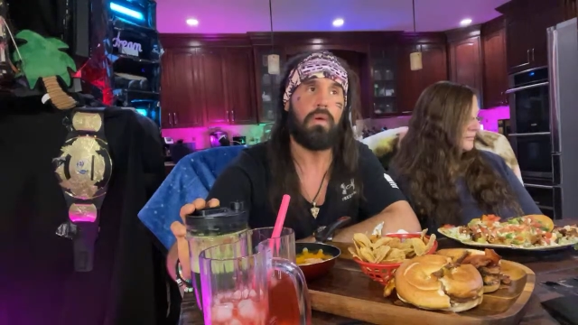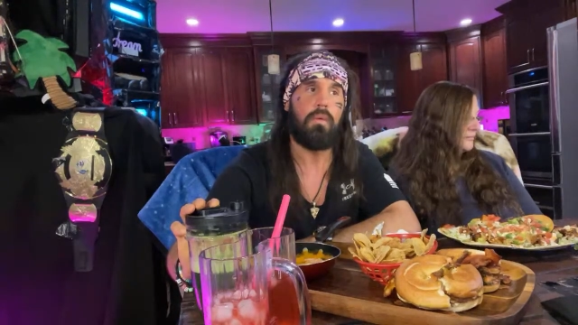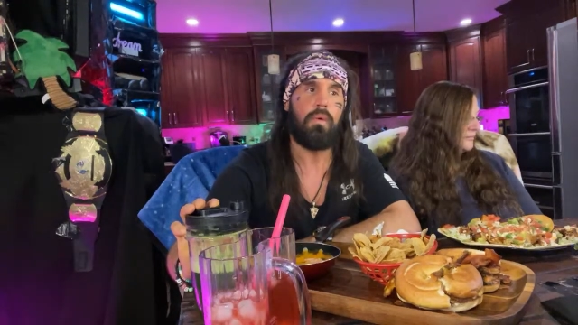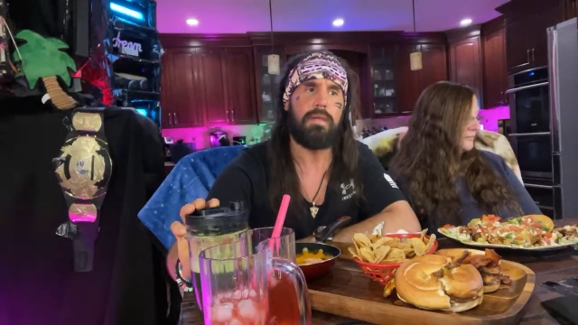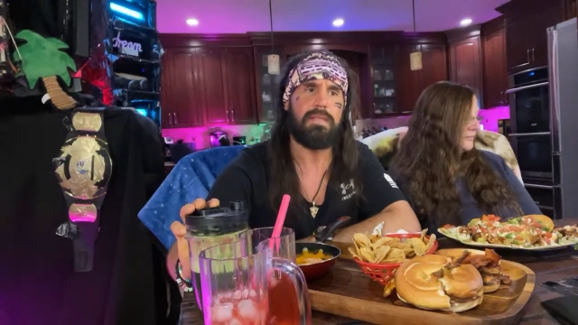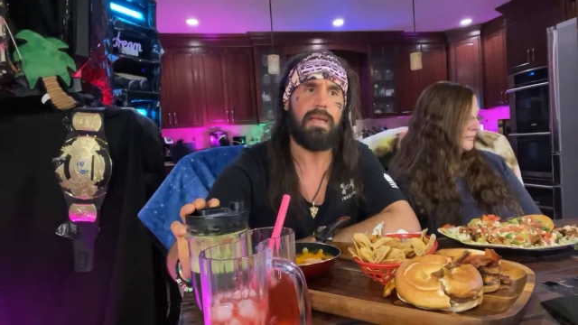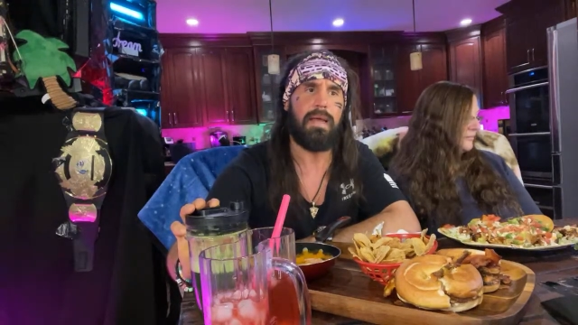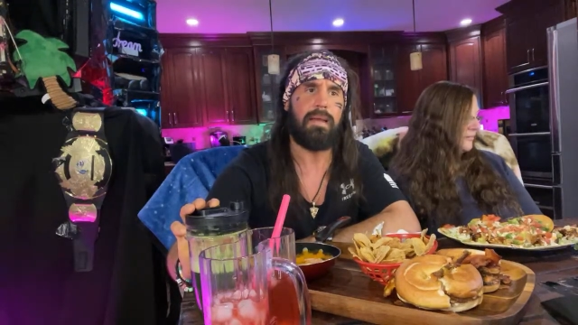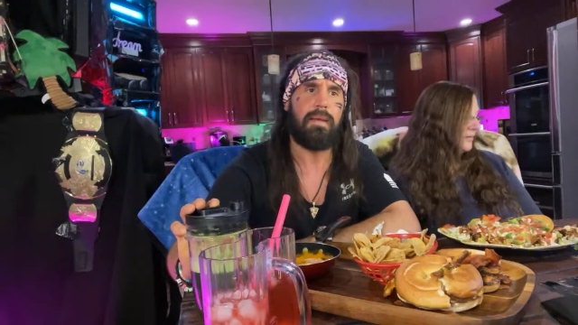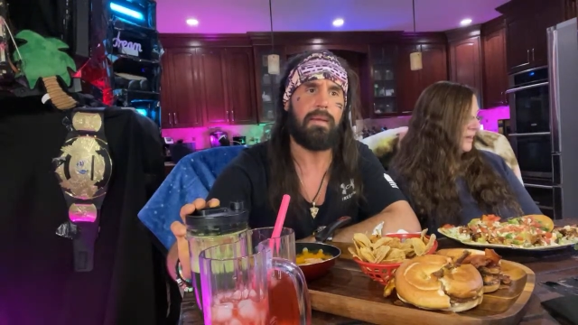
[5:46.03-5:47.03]
Speaker 1: What is
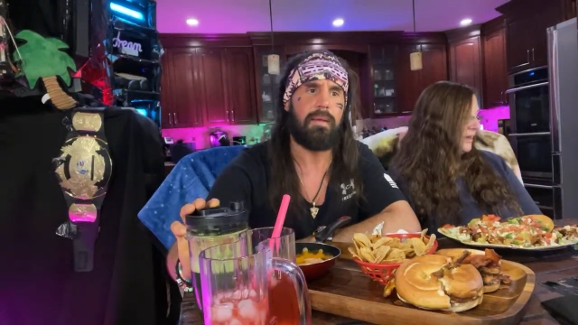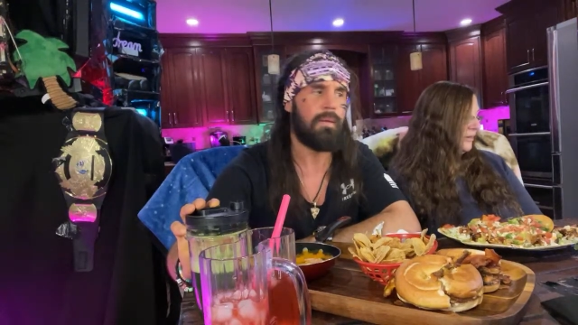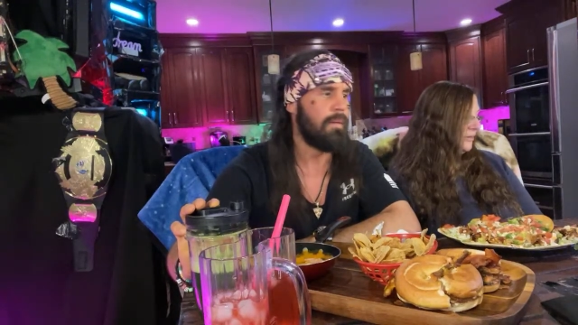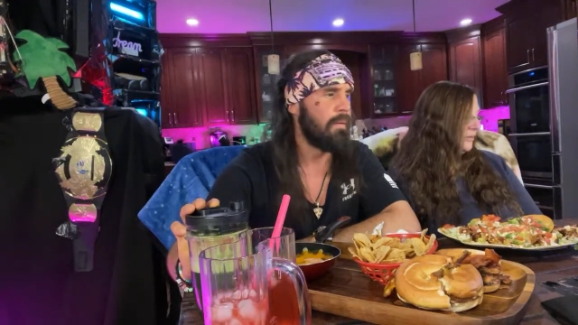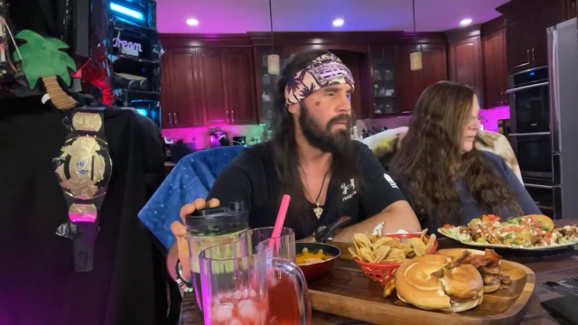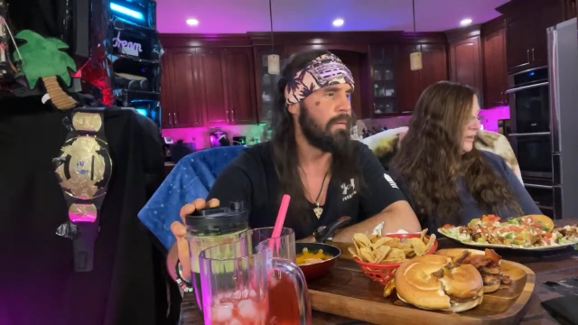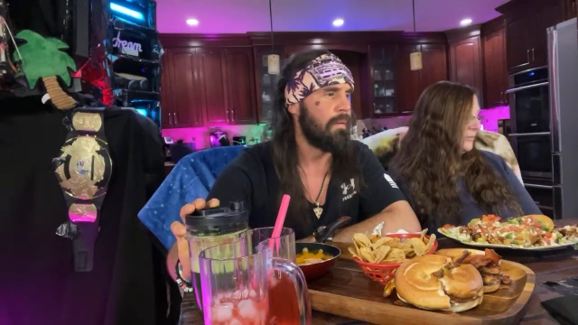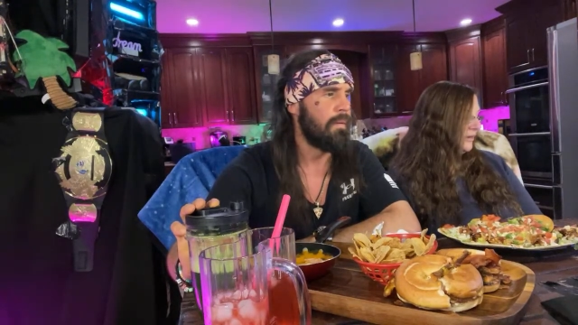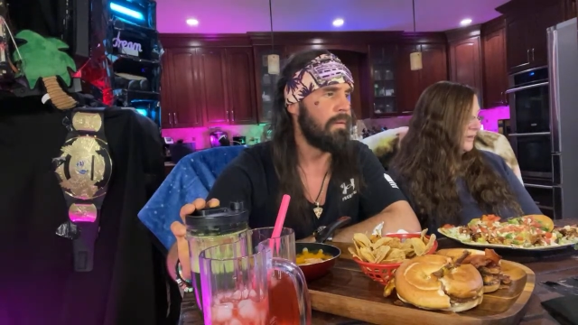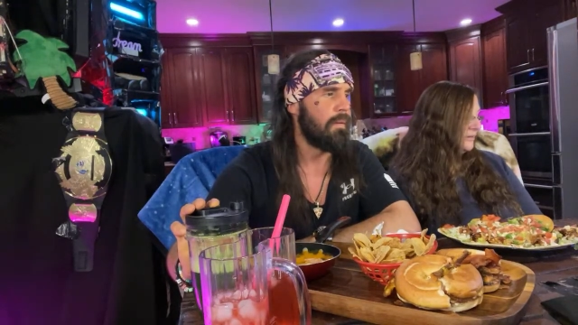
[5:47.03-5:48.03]
that?
Speaker 2: I don't know what that
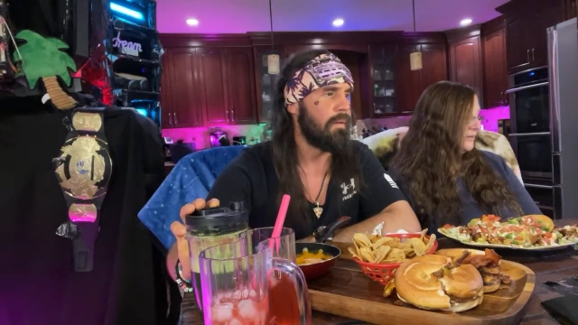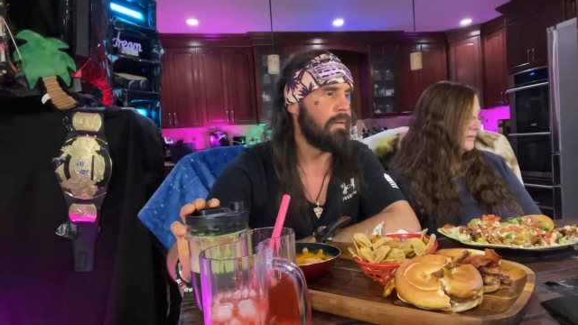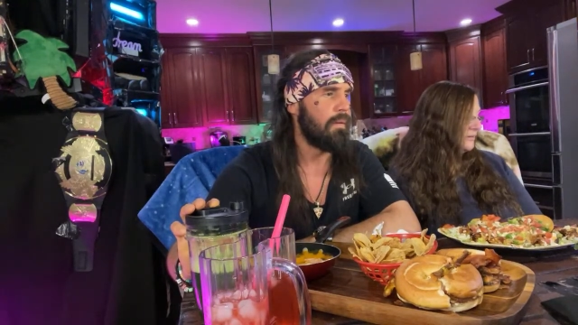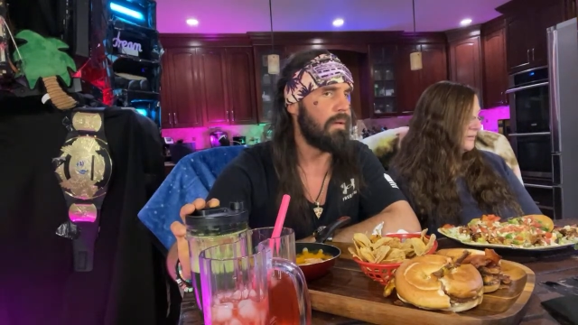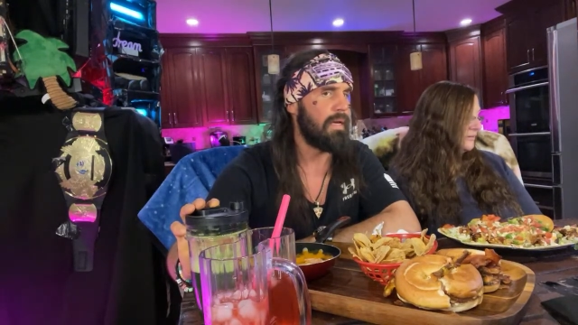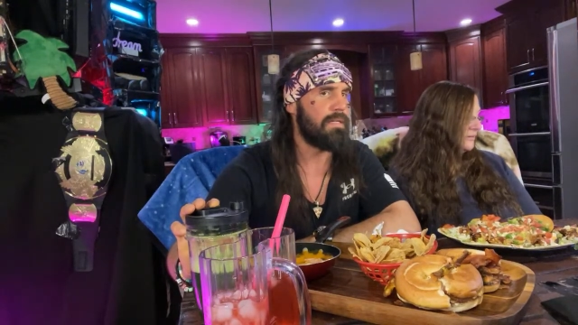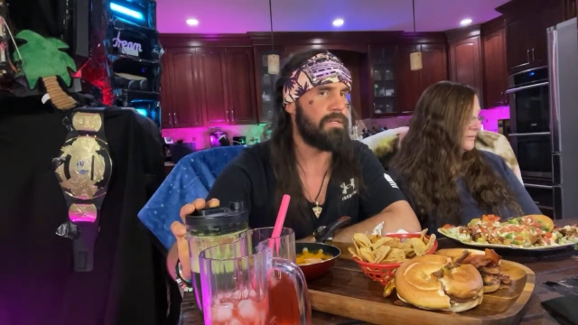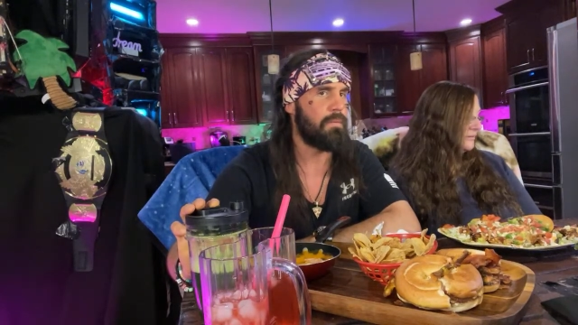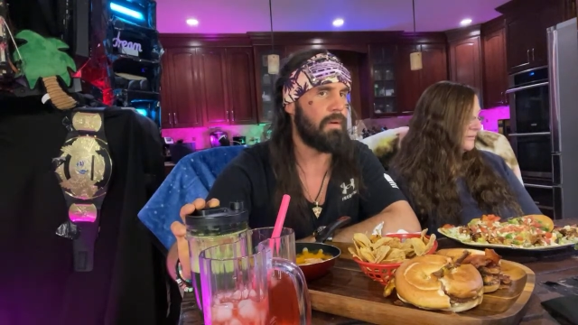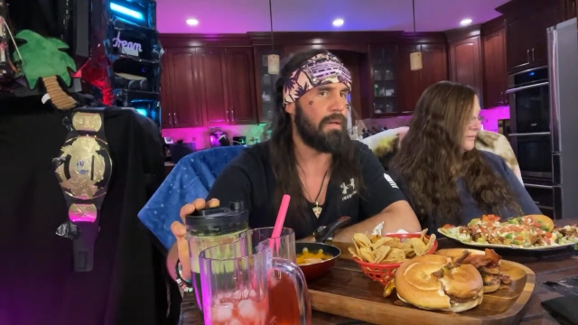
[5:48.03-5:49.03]
means.
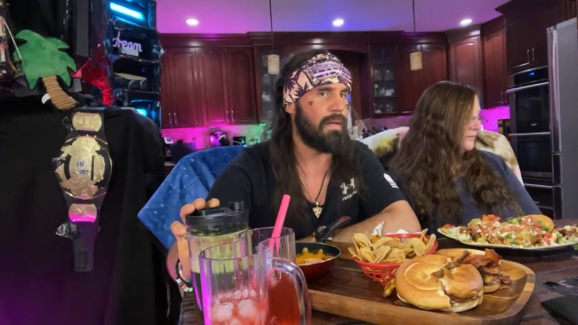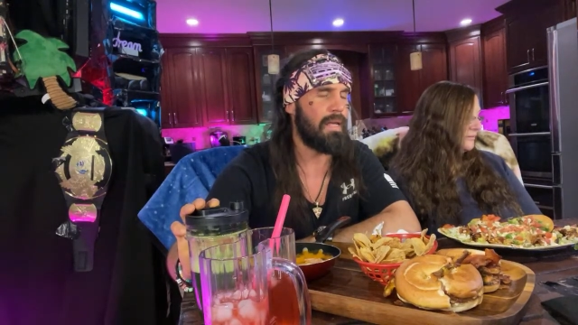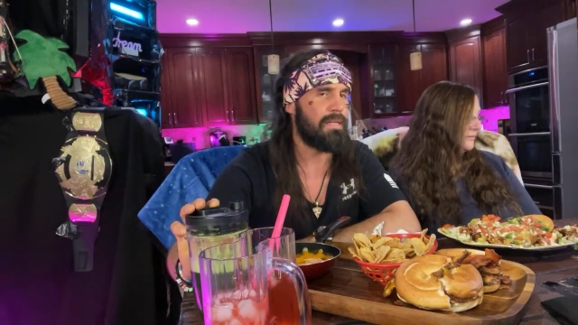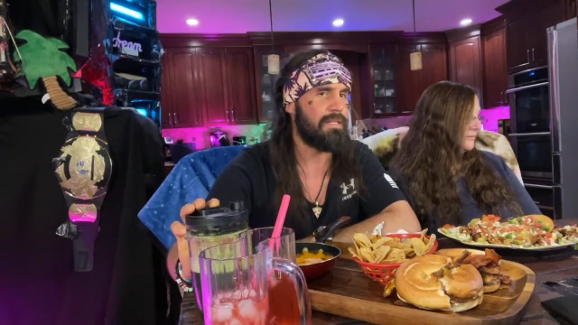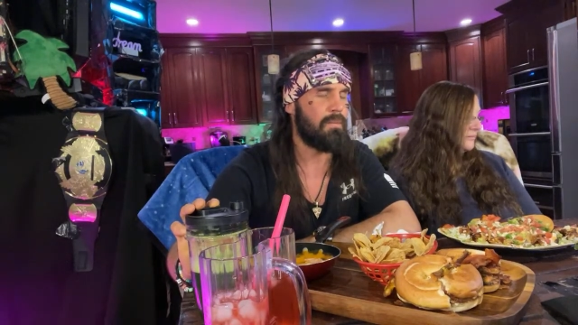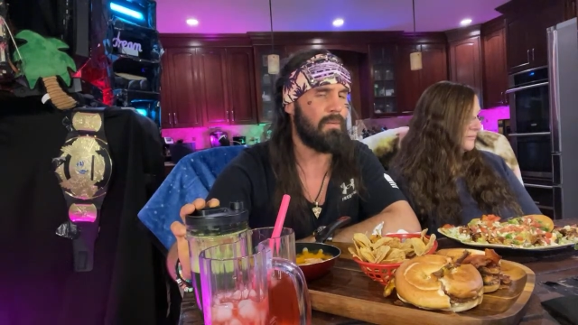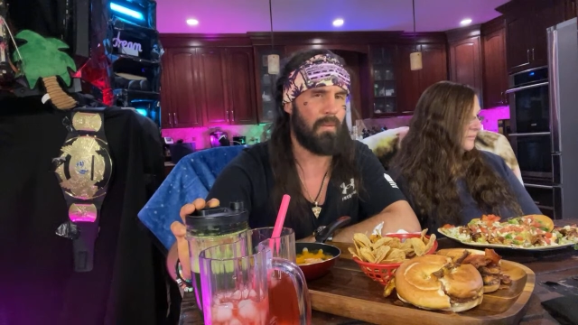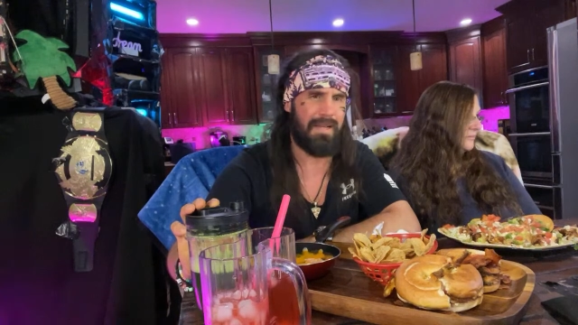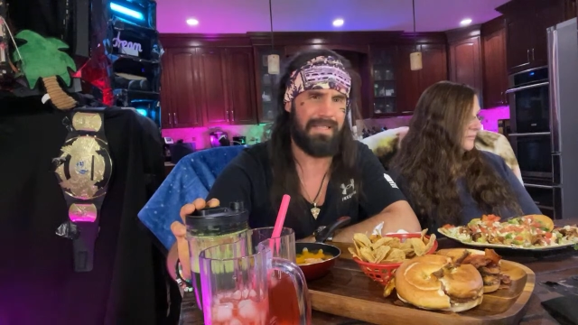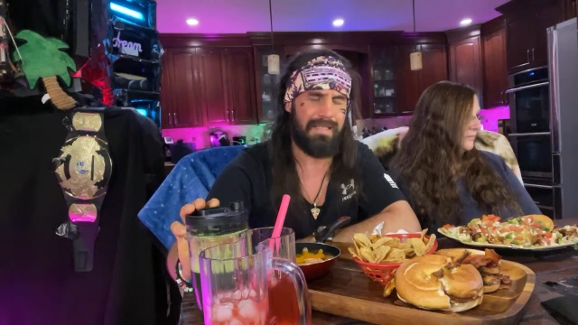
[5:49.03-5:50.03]
Speaker 1: AG1. AG1.
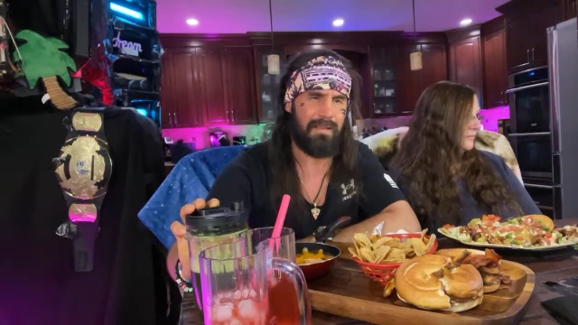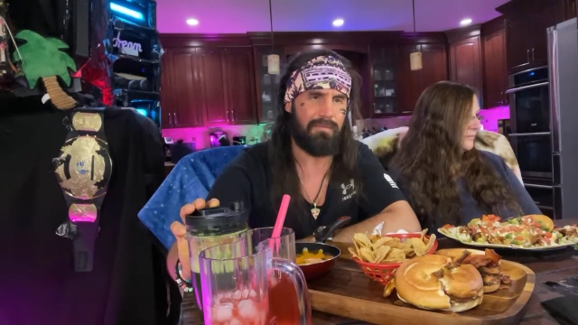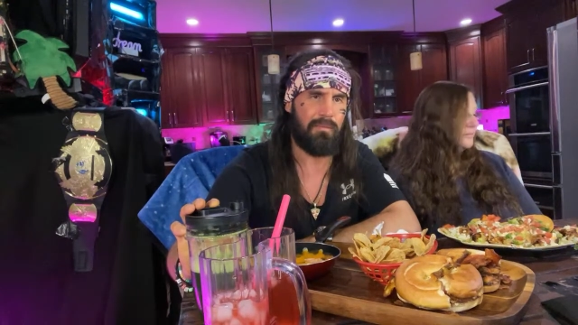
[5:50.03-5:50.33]
Why does that sound